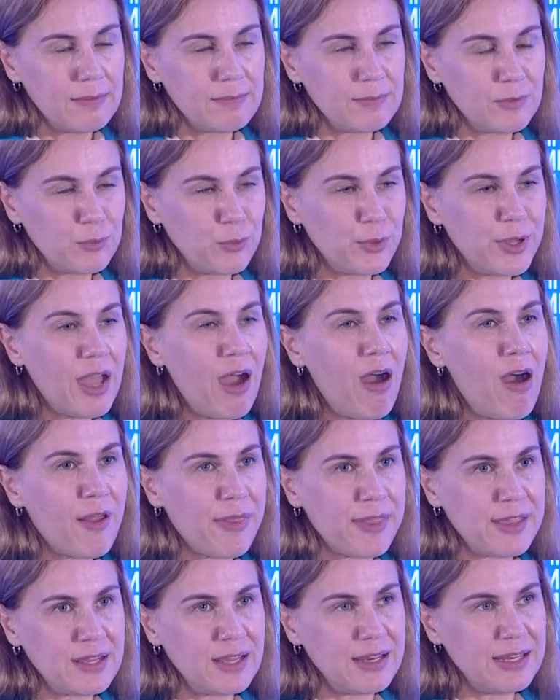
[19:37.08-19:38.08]
We are
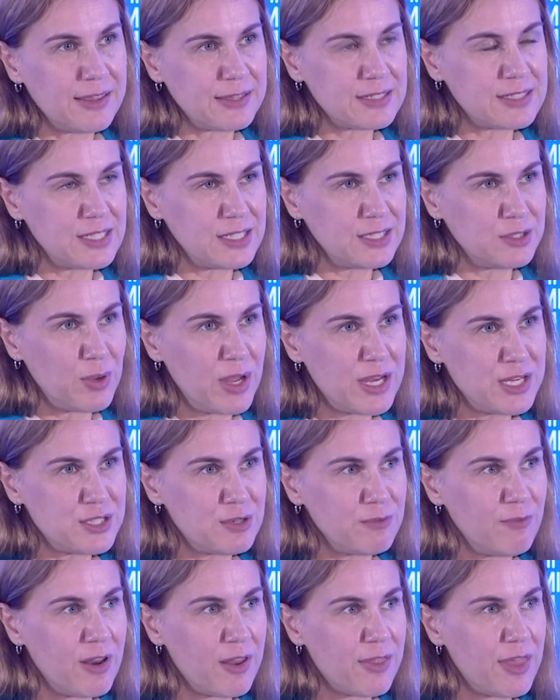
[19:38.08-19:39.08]
in the
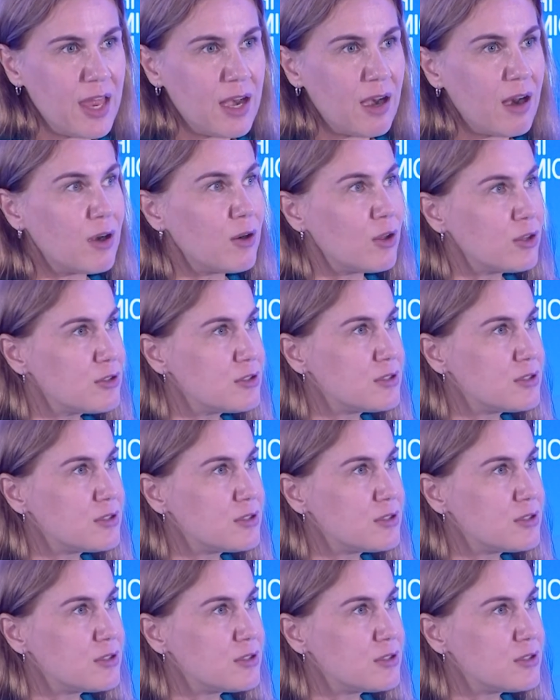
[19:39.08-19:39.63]
situation where there are not